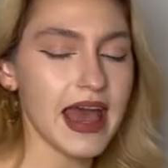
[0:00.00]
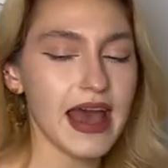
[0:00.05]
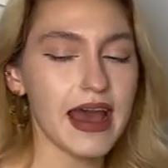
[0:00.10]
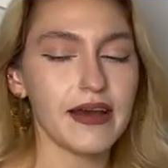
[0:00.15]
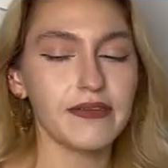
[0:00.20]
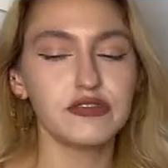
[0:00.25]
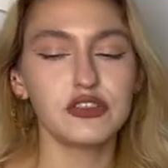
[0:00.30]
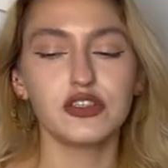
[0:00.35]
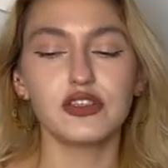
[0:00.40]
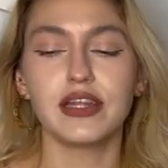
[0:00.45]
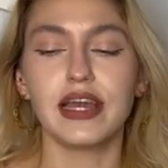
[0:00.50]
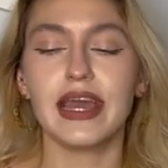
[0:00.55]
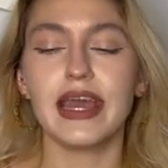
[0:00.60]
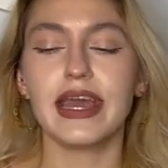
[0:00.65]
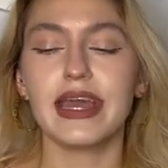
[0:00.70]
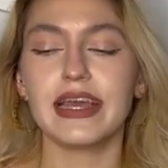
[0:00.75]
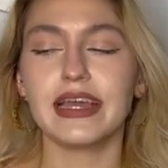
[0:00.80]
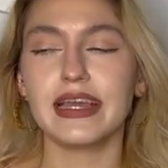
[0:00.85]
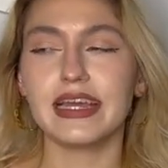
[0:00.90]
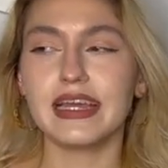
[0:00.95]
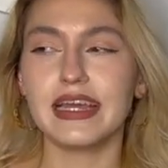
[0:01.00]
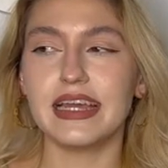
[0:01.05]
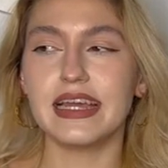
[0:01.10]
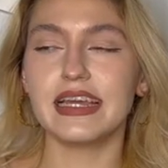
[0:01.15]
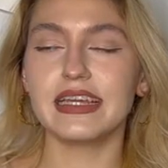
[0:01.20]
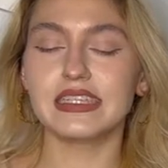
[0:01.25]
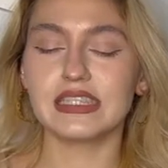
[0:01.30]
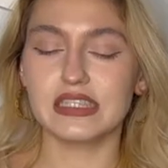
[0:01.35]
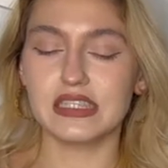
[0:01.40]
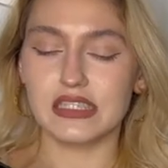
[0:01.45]
have today
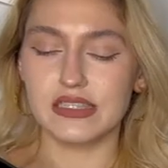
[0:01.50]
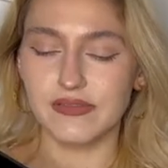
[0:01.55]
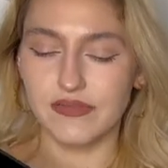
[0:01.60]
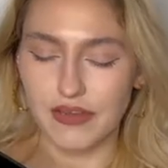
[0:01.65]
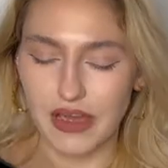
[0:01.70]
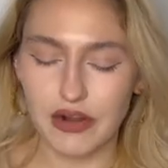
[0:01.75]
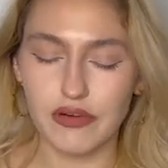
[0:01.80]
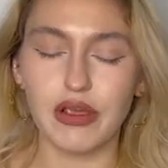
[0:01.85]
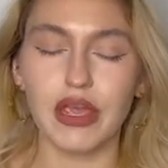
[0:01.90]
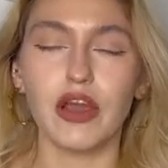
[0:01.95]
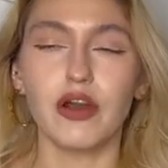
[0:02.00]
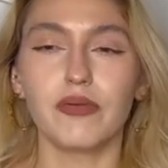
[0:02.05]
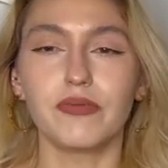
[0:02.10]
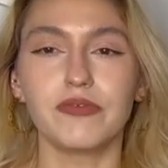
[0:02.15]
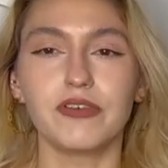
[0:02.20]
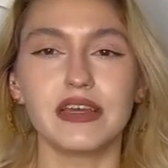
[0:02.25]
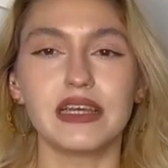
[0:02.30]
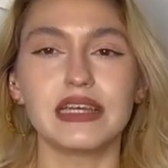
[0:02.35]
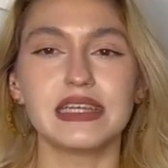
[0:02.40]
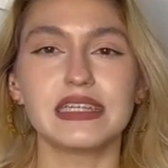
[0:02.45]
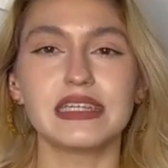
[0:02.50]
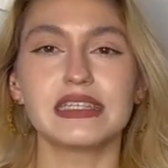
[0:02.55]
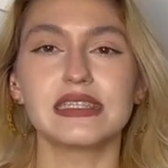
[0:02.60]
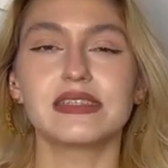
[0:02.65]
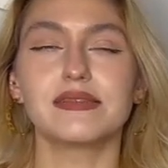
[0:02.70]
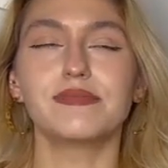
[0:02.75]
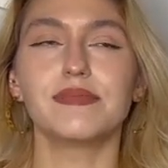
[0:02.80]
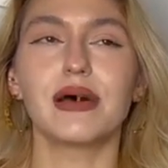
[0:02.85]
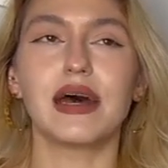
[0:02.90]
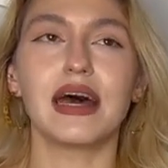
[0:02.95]
is very
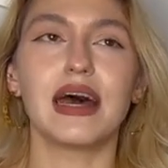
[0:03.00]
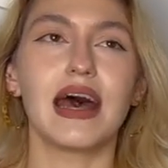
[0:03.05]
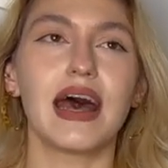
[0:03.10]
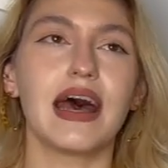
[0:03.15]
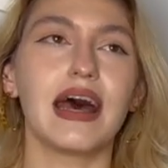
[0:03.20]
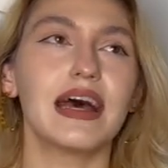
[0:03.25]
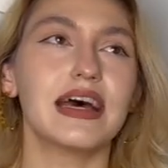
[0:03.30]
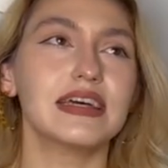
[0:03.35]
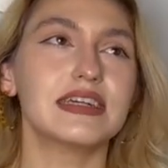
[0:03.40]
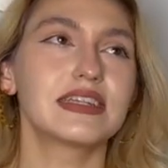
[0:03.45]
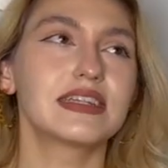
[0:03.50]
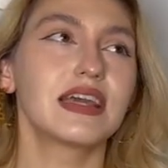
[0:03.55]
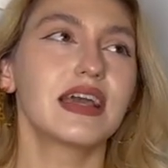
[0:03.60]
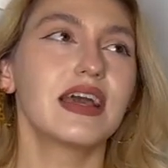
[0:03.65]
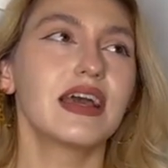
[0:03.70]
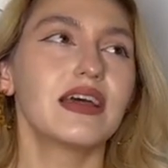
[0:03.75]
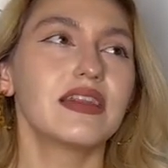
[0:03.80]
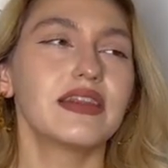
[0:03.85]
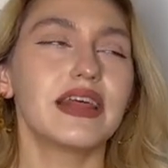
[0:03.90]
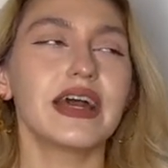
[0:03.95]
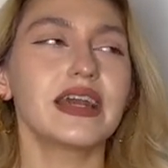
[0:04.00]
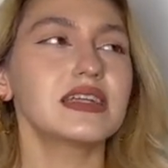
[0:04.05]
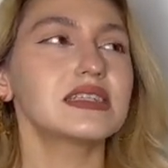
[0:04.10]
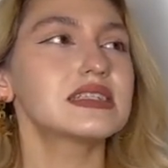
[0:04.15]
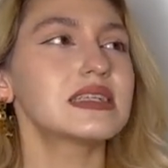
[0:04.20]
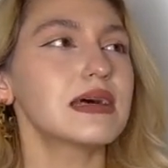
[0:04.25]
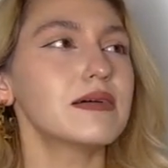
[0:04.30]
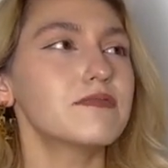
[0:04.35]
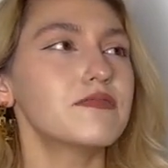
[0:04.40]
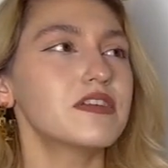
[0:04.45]
obvious, but that is
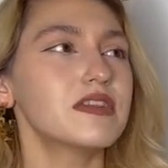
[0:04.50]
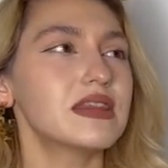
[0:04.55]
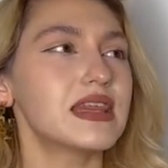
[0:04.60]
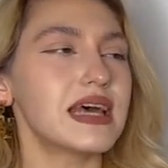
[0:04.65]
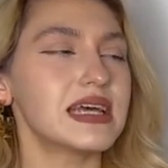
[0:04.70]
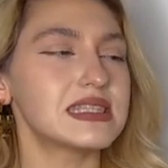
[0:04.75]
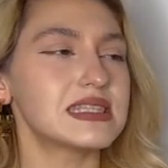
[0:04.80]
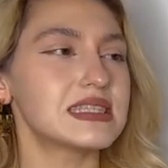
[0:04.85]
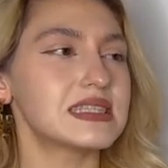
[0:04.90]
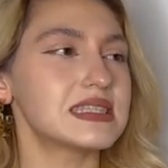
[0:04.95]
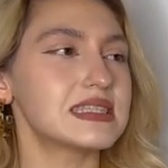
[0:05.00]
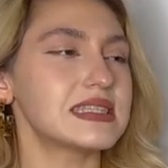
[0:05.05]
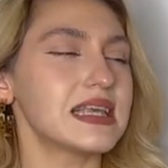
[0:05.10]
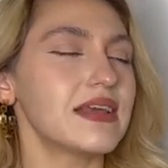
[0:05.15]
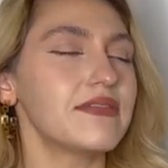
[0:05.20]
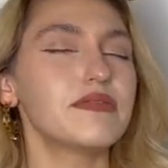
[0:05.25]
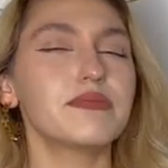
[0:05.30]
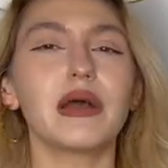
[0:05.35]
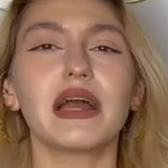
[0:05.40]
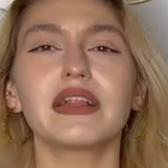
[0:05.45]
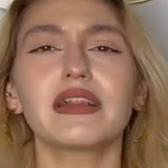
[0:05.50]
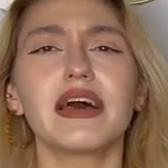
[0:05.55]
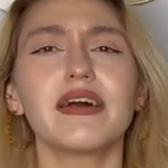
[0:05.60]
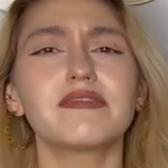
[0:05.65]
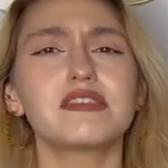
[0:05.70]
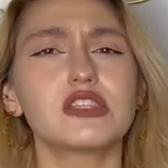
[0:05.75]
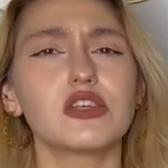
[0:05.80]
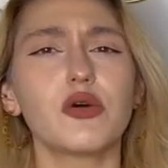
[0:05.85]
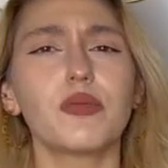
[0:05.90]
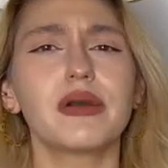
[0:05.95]
something that saved my life
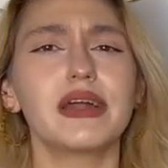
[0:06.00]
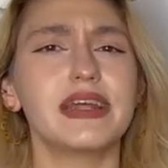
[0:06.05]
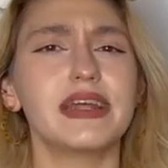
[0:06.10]
so many